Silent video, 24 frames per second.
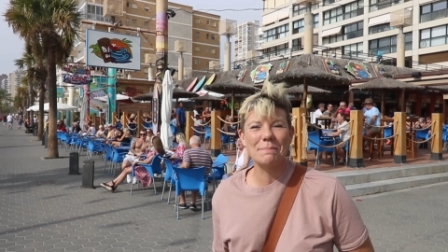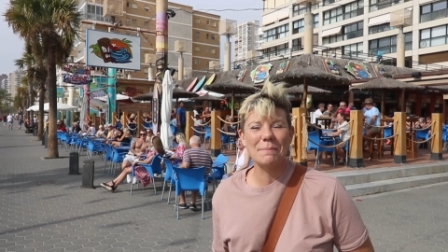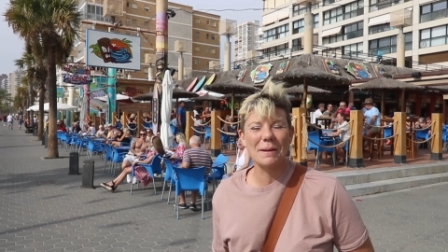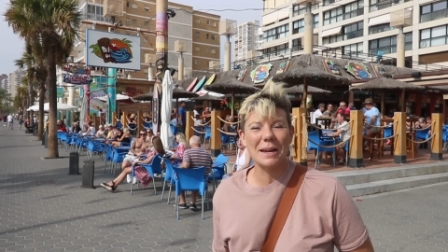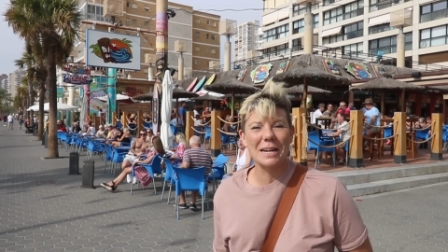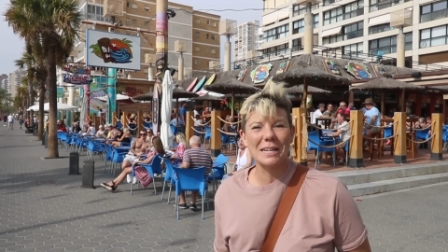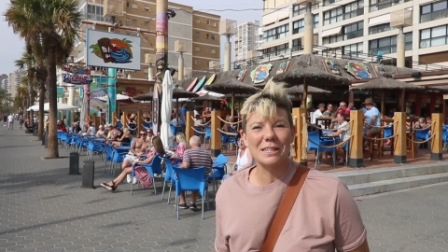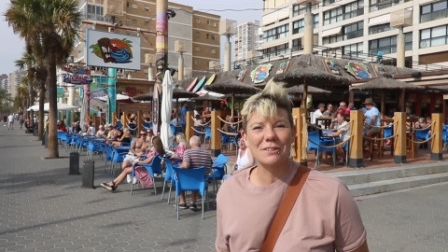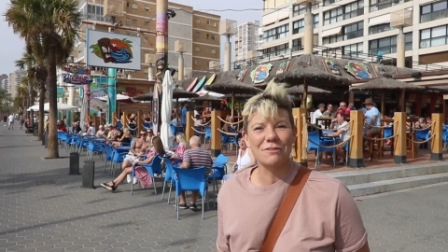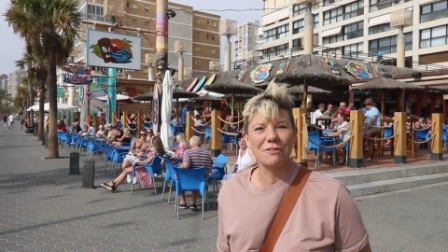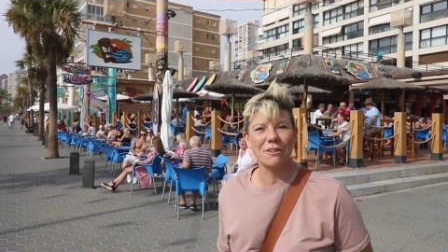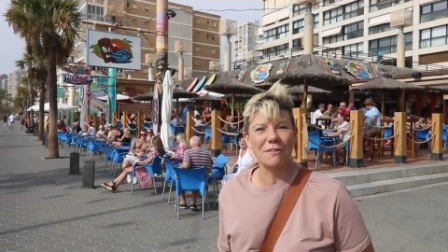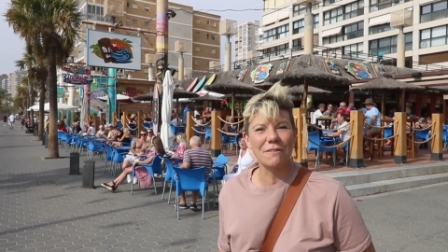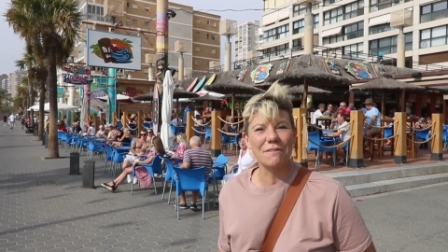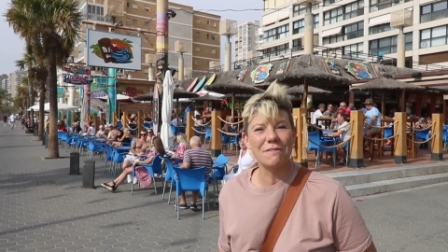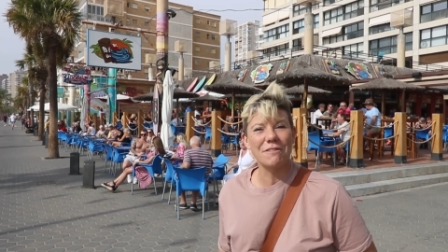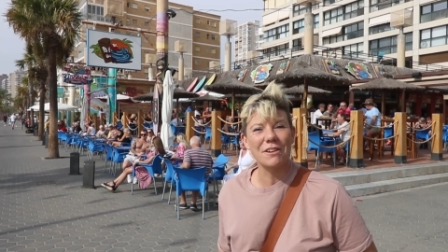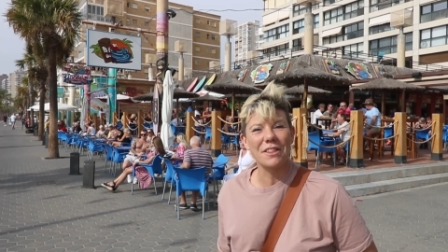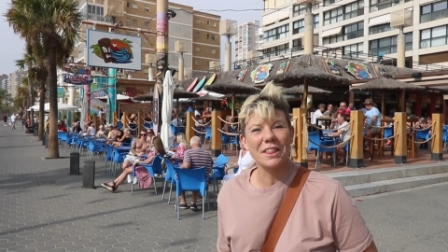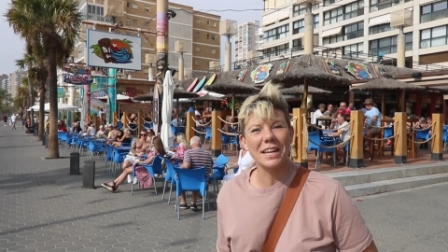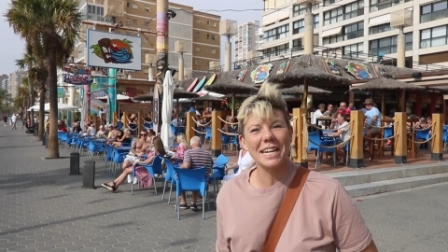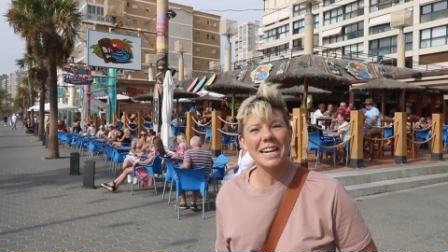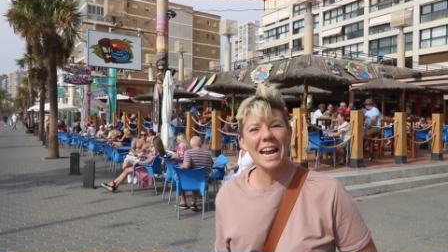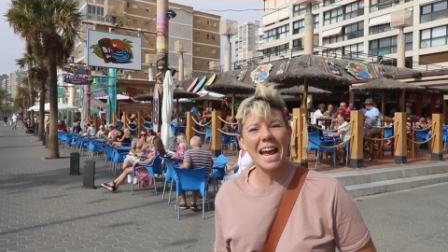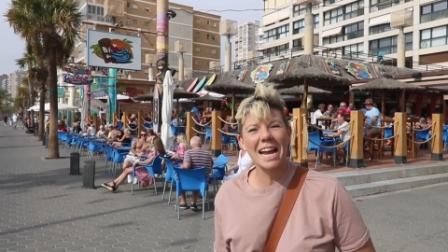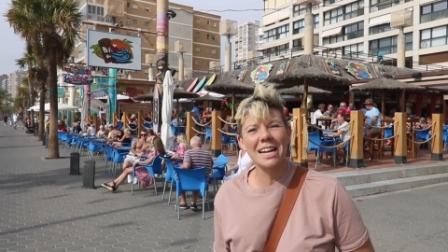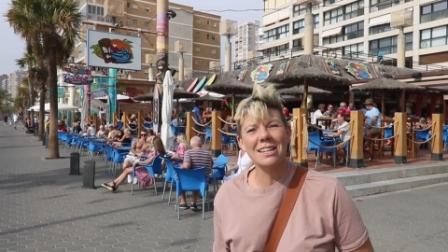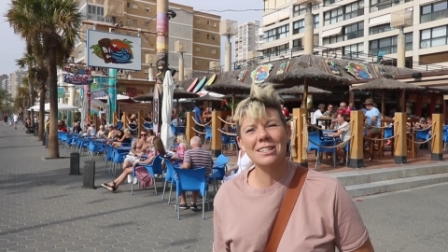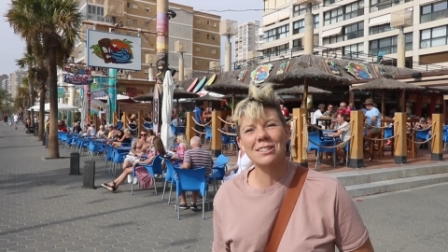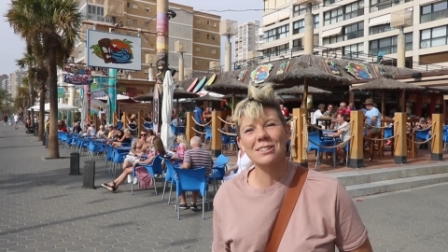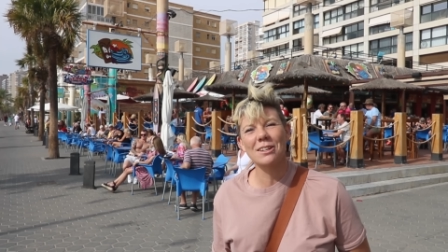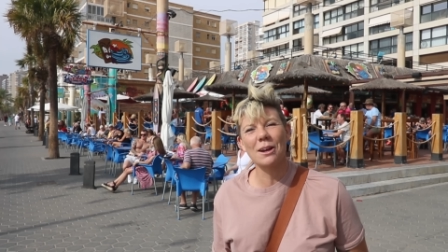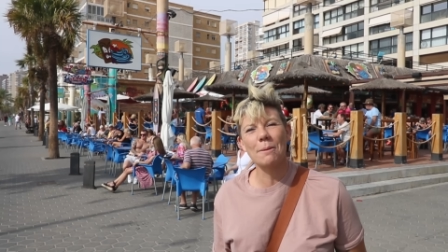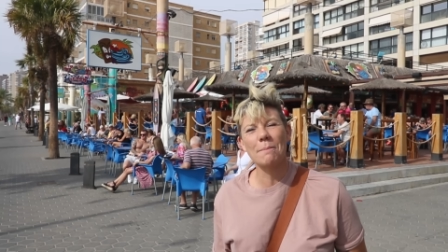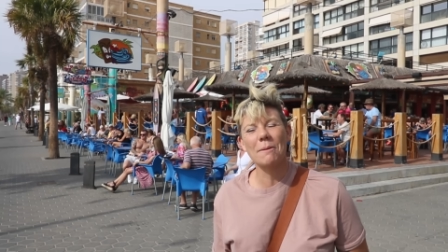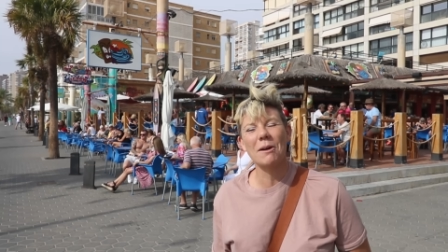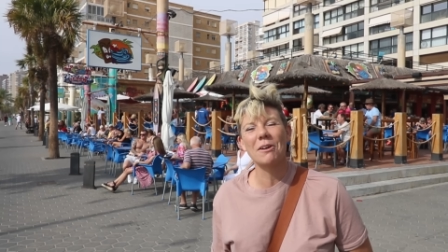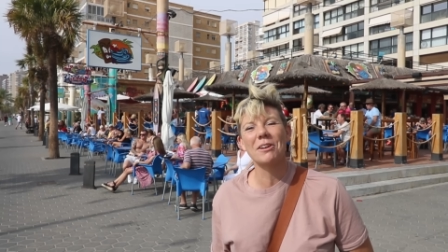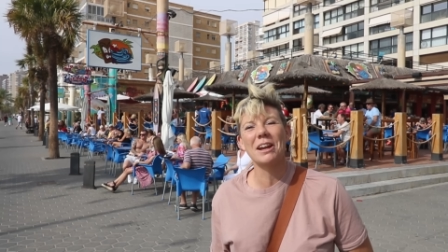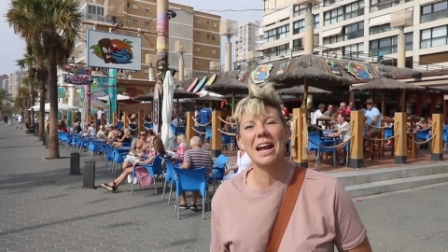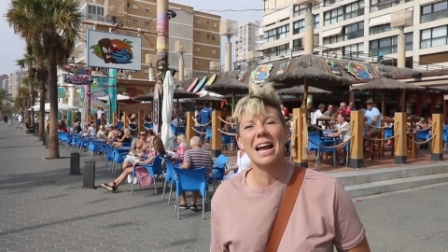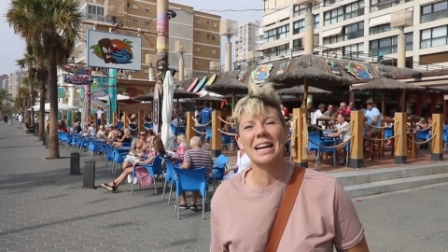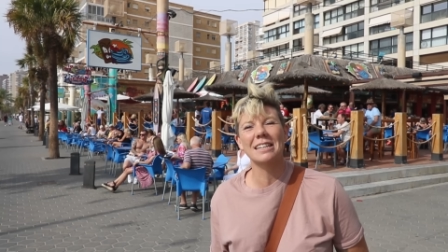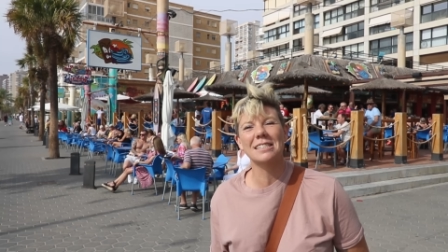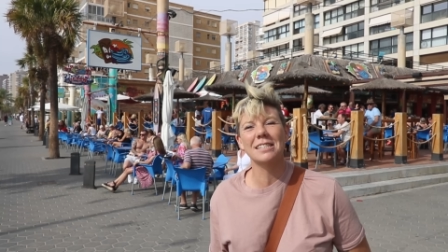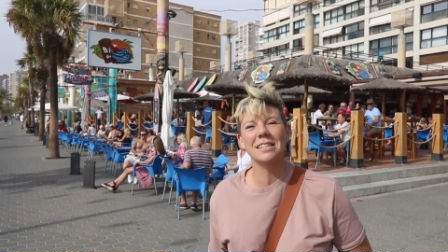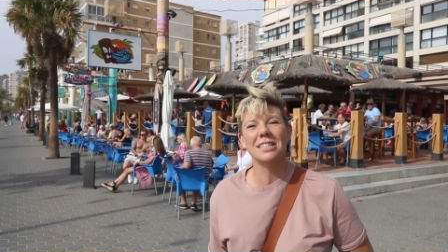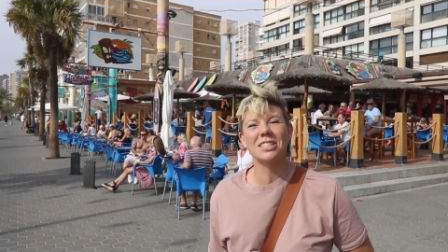beachfront for the next stop on
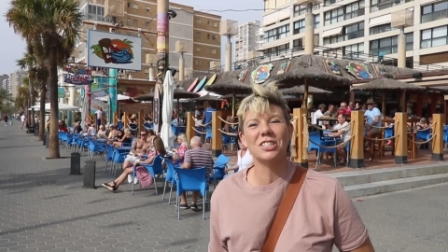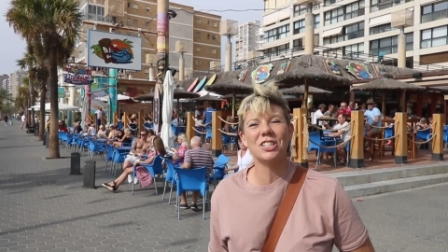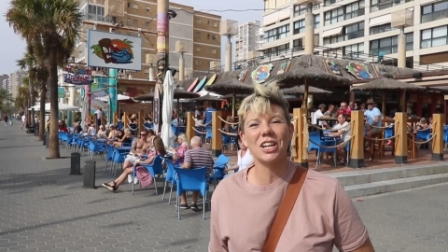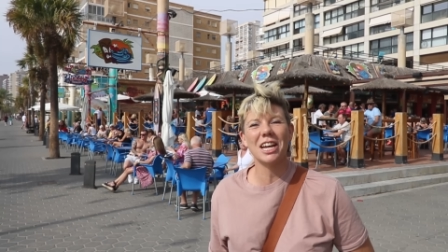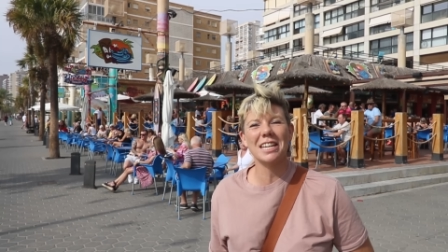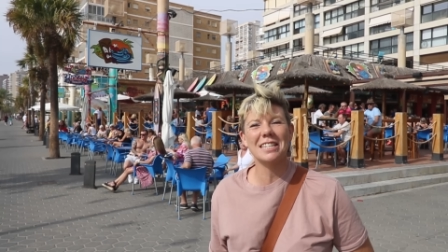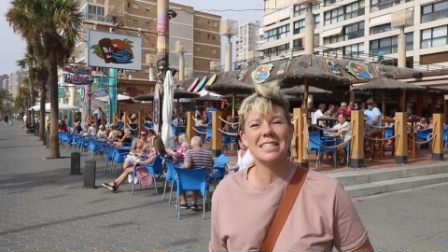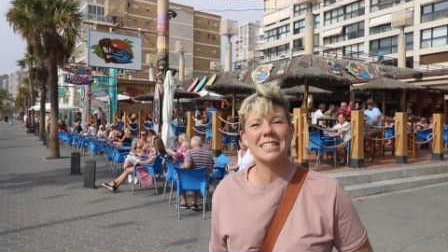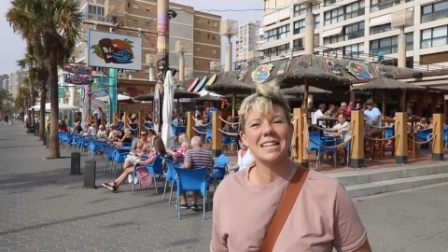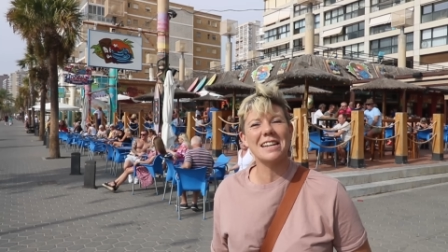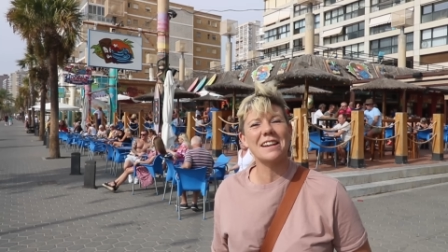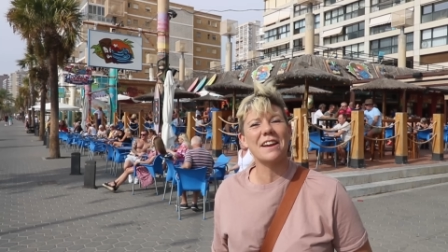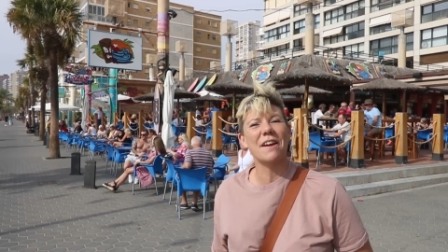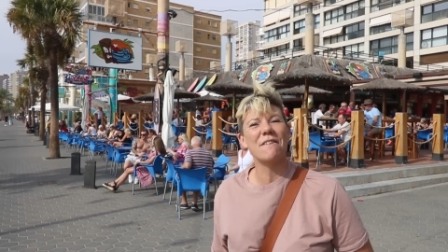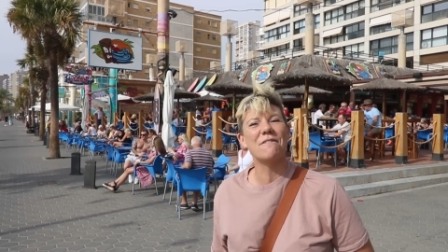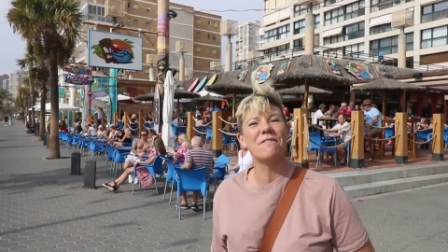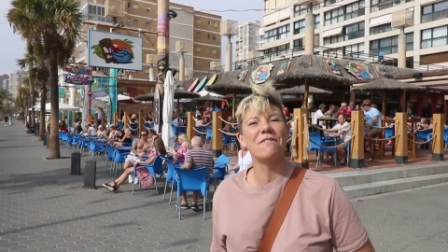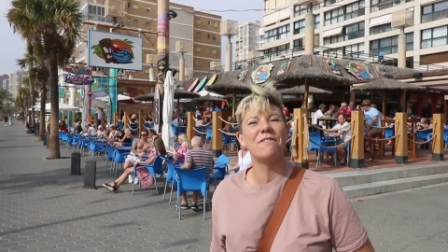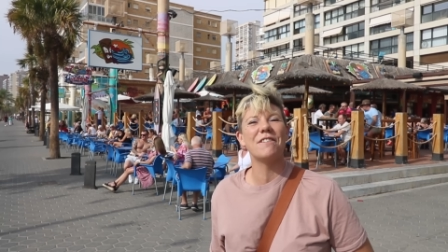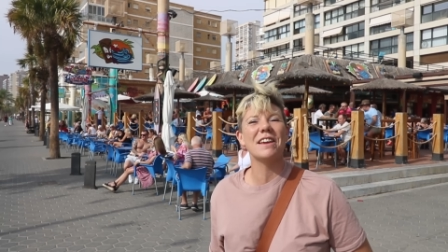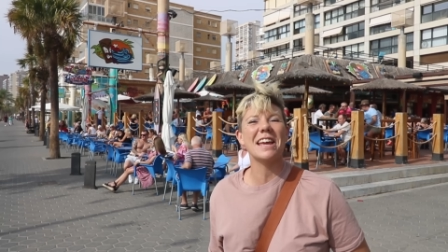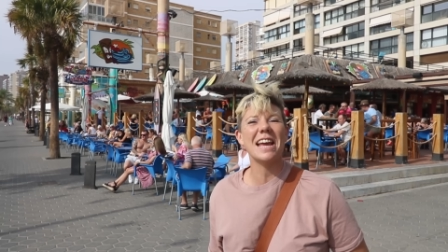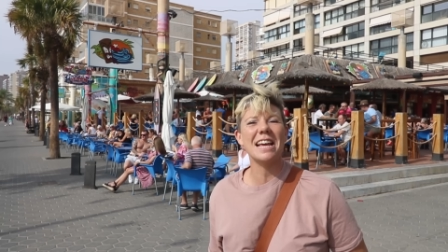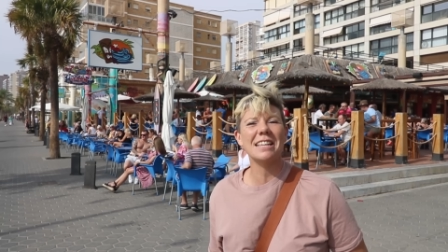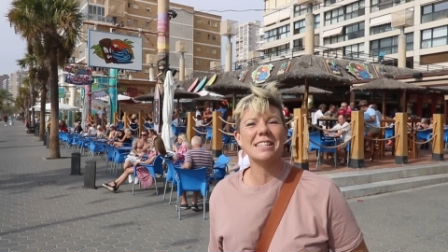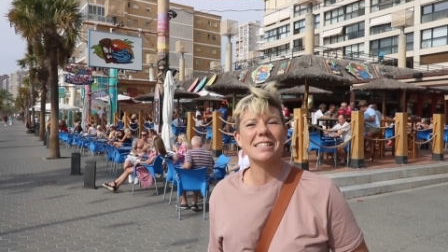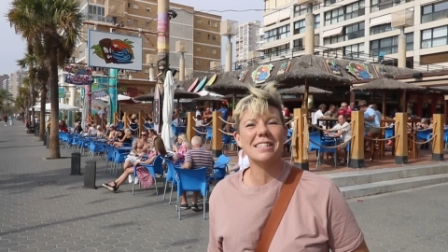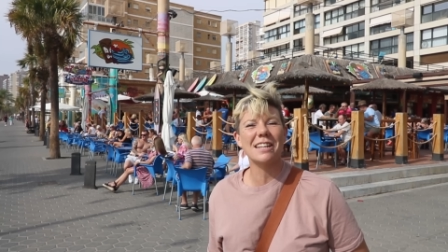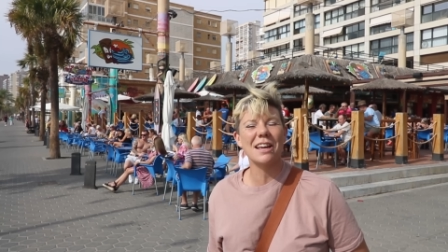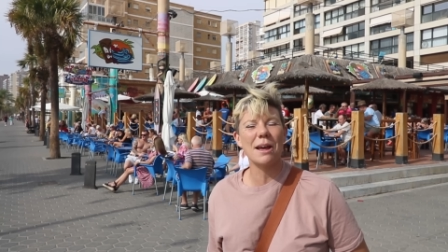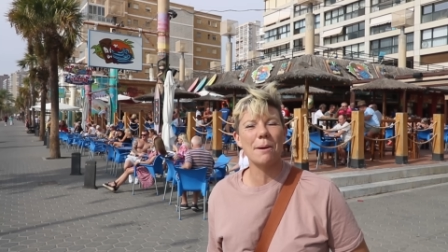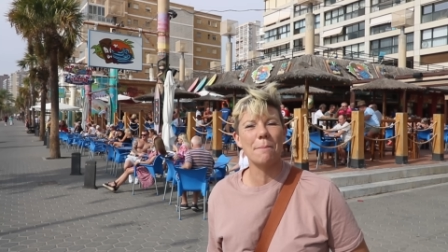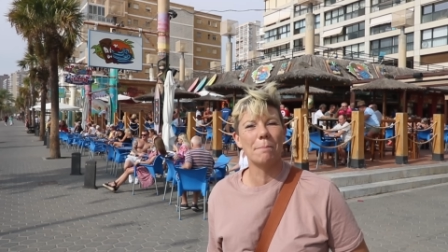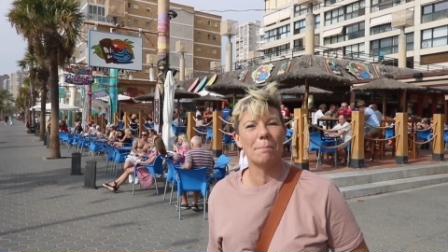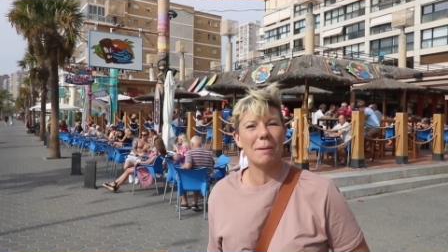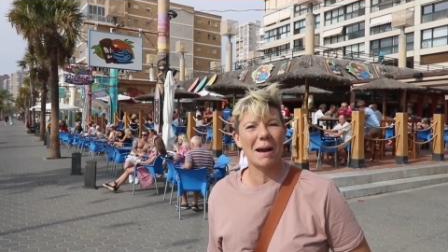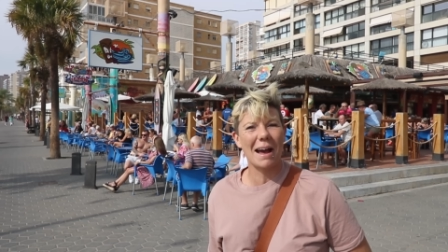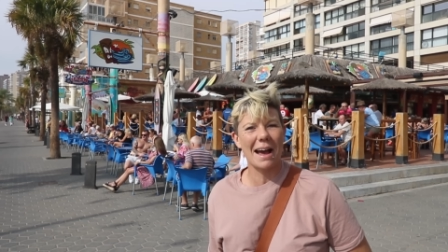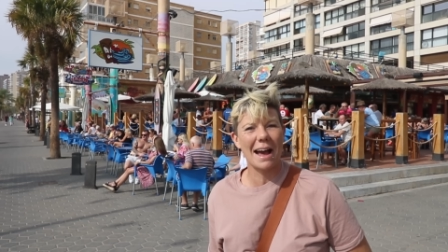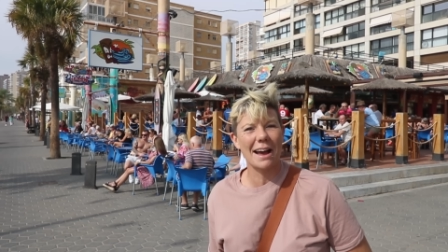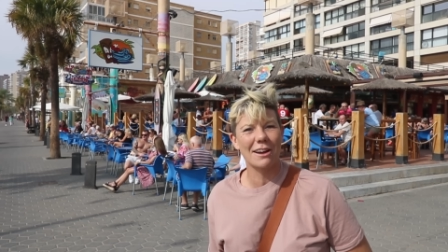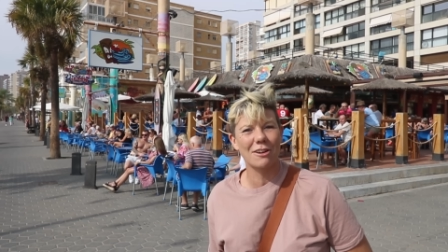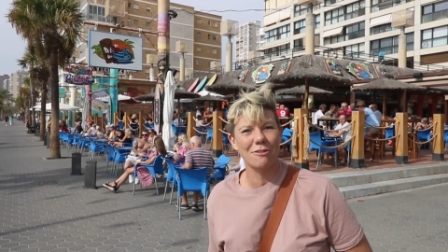our suggested Fiesta Bar